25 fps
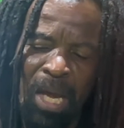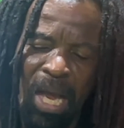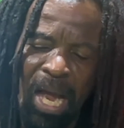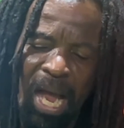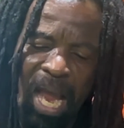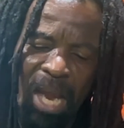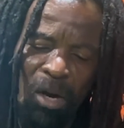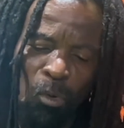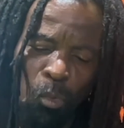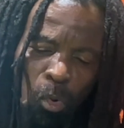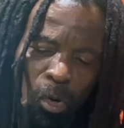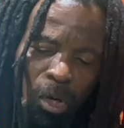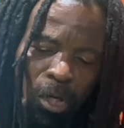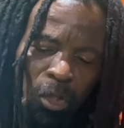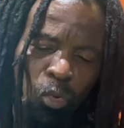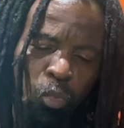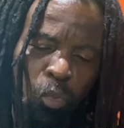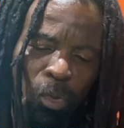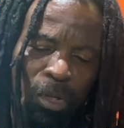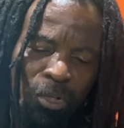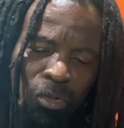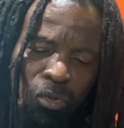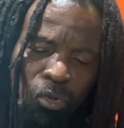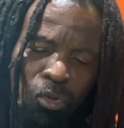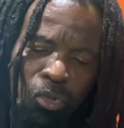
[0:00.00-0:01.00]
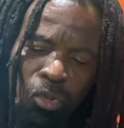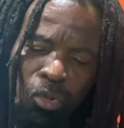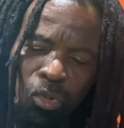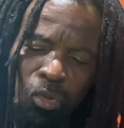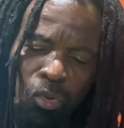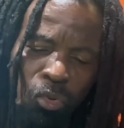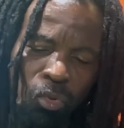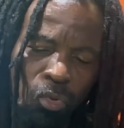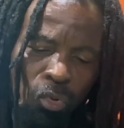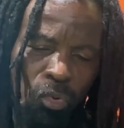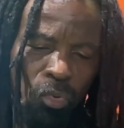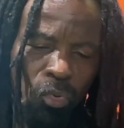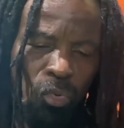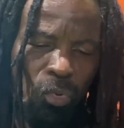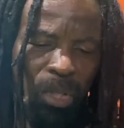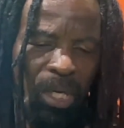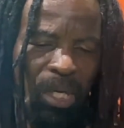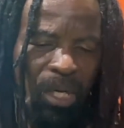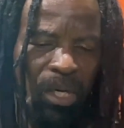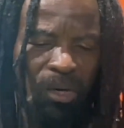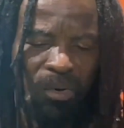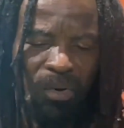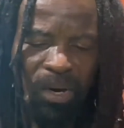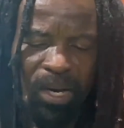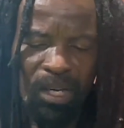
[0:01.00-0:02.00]
I worked with two
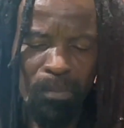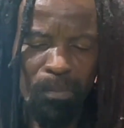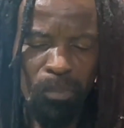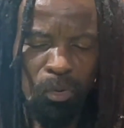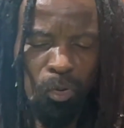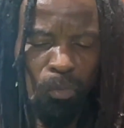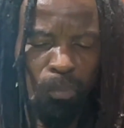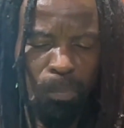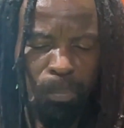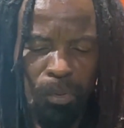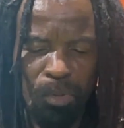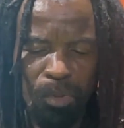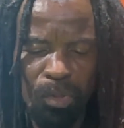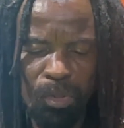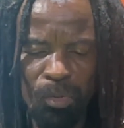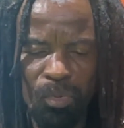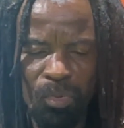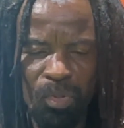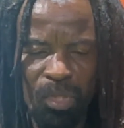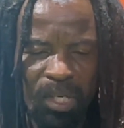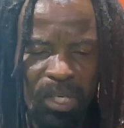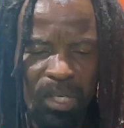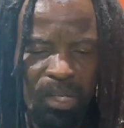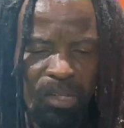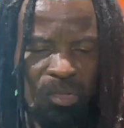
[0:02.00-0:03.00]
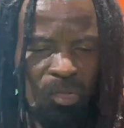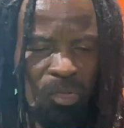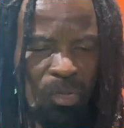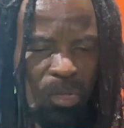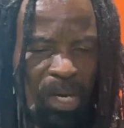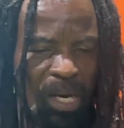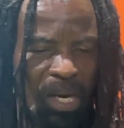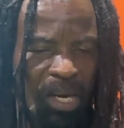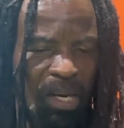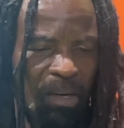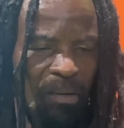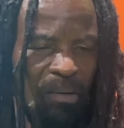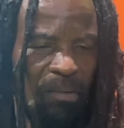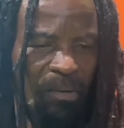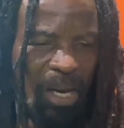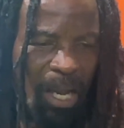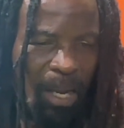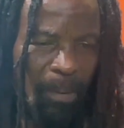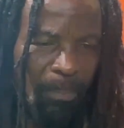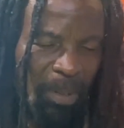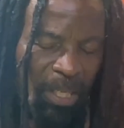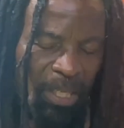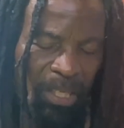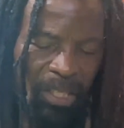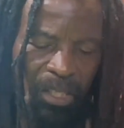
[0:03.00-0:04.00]
incredible producers,
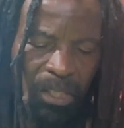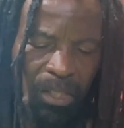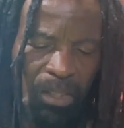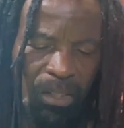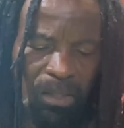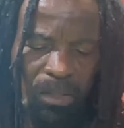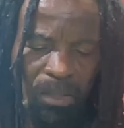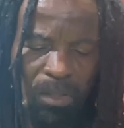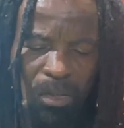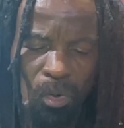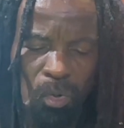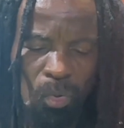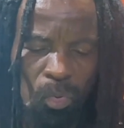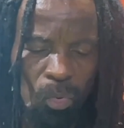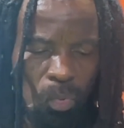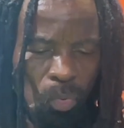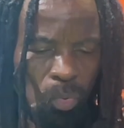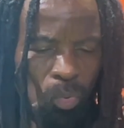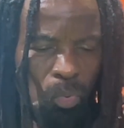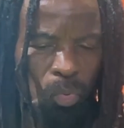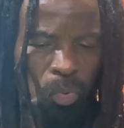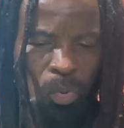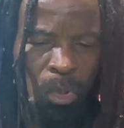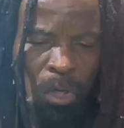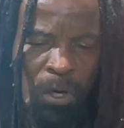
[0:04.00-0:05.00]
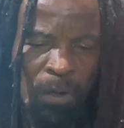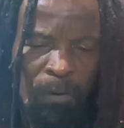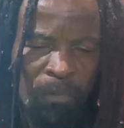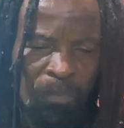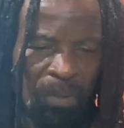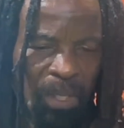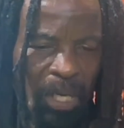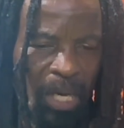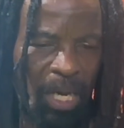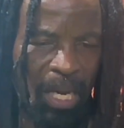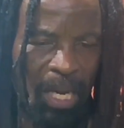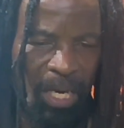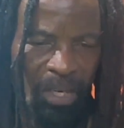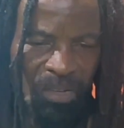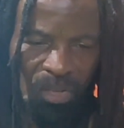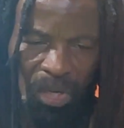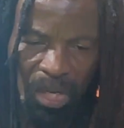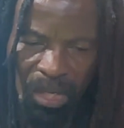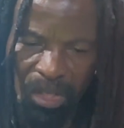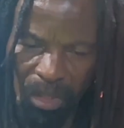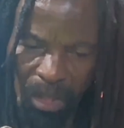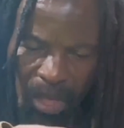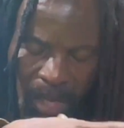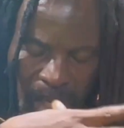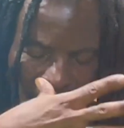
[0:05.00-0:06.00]
Nabin, who
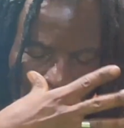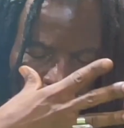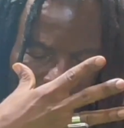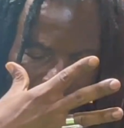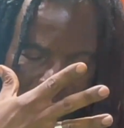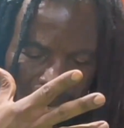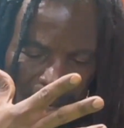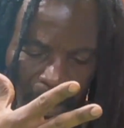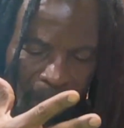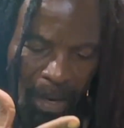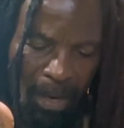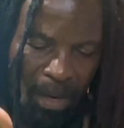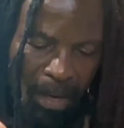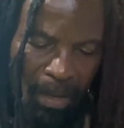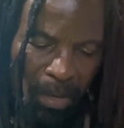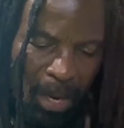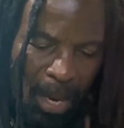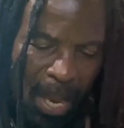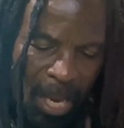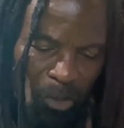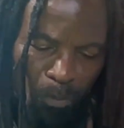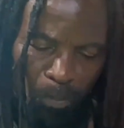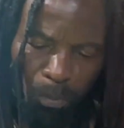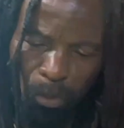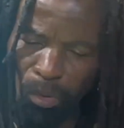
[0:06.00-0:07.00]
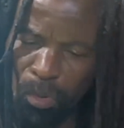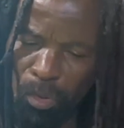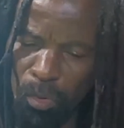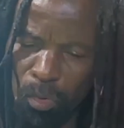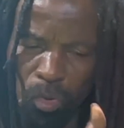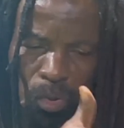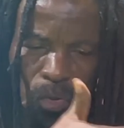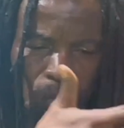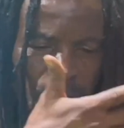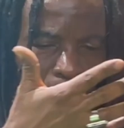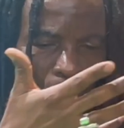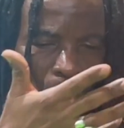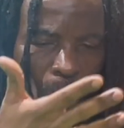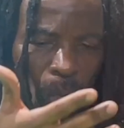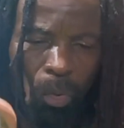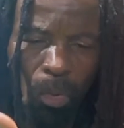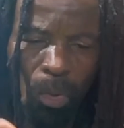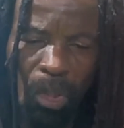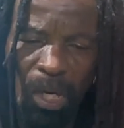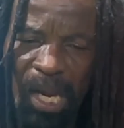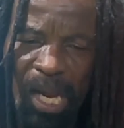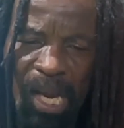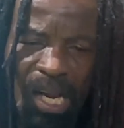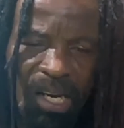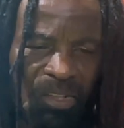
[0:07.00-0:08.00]
has produced for
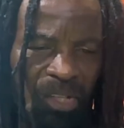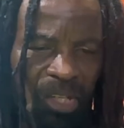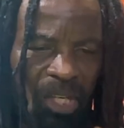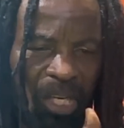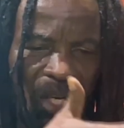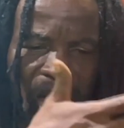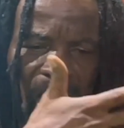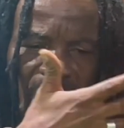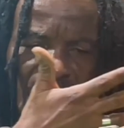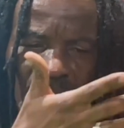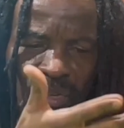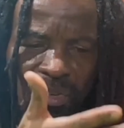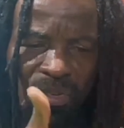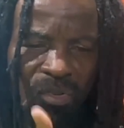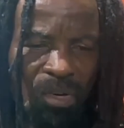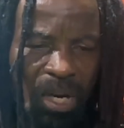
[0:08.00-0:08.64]
Kanye,